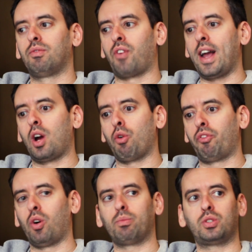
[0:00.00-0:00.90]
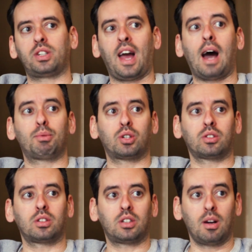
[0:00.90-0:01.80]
Franco films capture